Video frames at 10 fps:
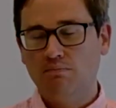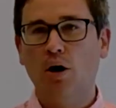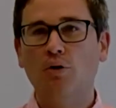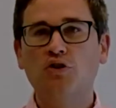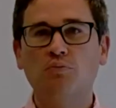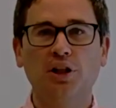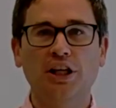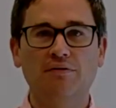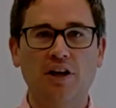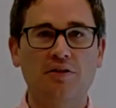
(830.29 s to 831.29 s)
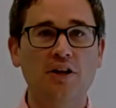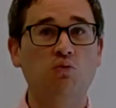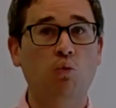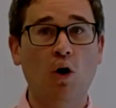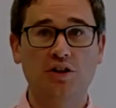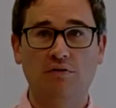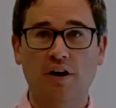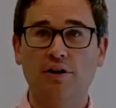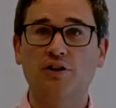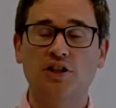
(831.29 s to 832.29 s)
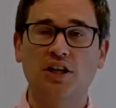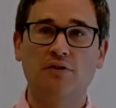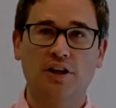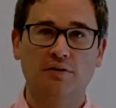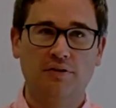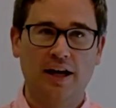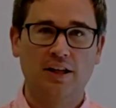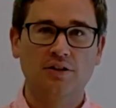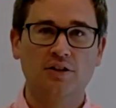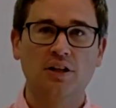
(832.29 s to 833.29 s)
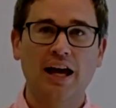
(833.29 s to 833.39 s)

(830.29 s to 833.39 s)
most believe that this was a very significant event